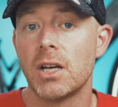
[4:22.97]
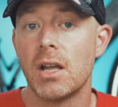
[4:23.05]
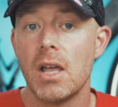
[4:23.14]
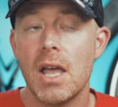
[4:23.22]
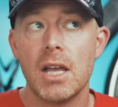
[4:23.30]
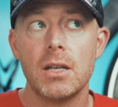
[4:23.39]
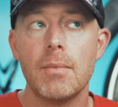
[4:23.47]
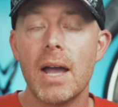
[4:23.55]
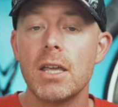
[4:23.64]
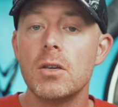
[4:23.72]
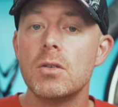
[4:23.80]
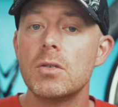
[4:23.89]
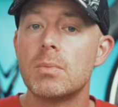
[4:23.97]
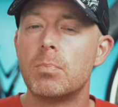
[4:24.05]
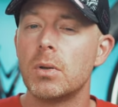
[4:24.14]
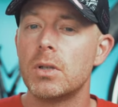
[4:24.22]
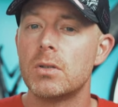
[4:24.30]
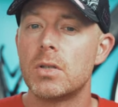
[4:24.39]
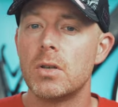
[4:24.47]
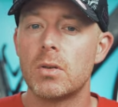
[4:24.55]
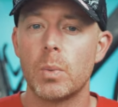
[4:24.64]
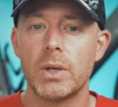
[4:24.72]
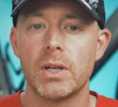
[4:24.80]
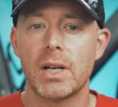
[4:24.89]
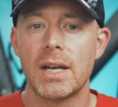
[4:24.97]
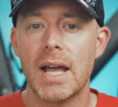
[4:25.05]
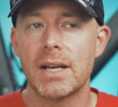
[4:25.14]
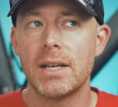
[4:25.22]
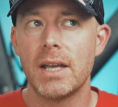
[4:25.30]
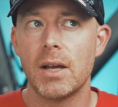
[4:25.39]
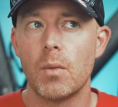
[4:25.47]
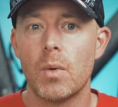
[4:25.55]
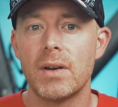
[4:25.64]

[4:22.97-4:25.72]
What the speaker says: And you might use Bluetooth when you're connecting